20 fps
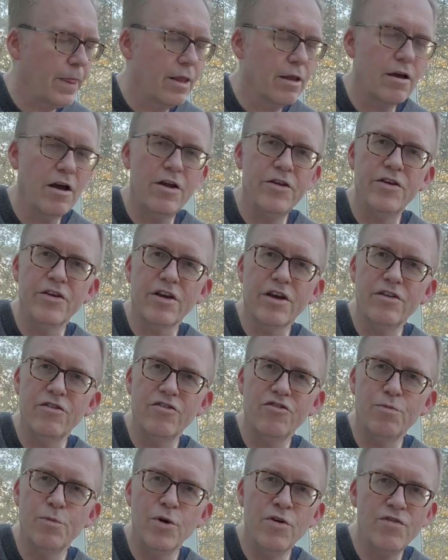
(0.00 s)
and you can
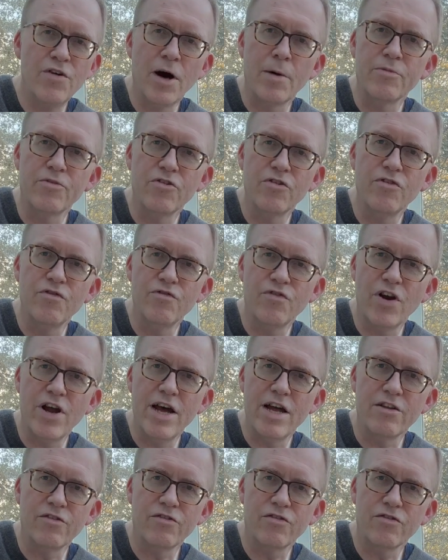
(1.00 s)
just move up 2
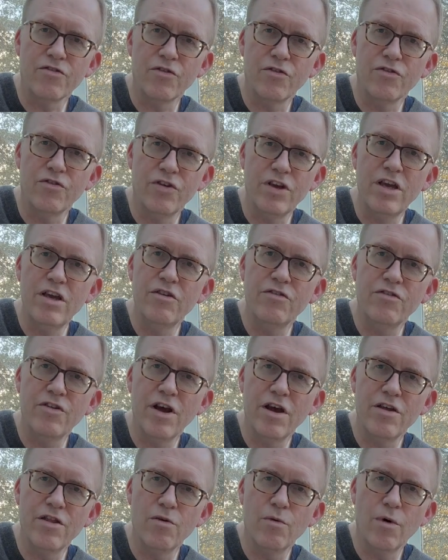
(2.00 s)
frets. So D is
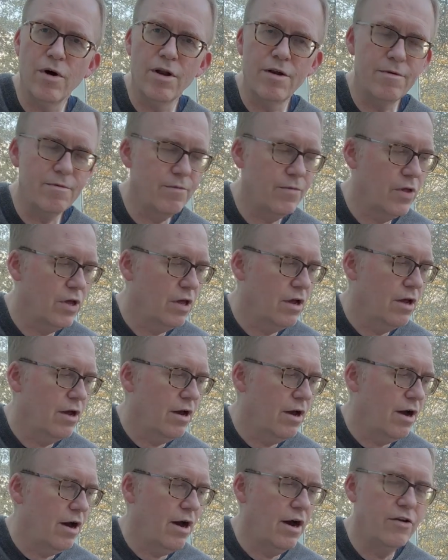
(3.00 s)
now the 1,
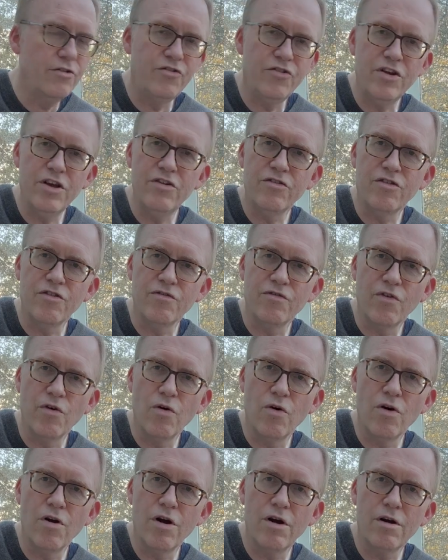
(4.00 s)
G is the
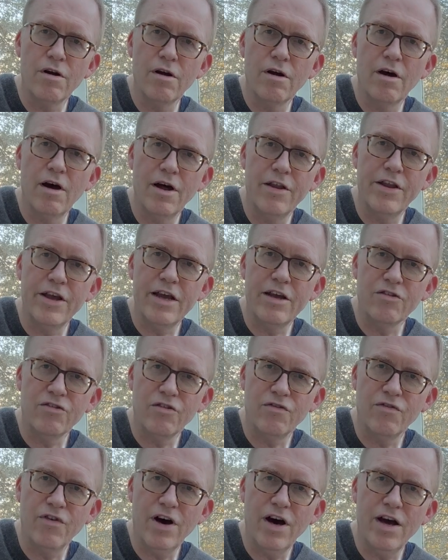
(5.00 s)
4, and A is the
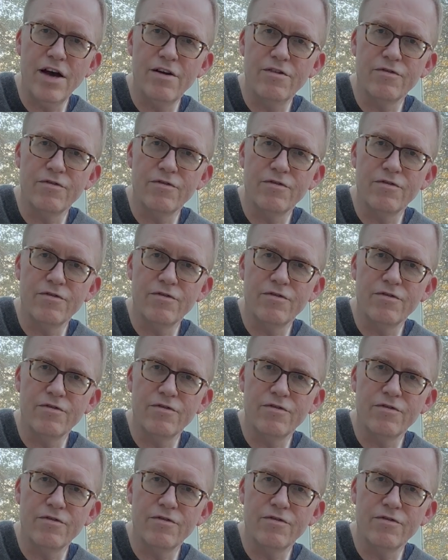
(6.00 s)
5.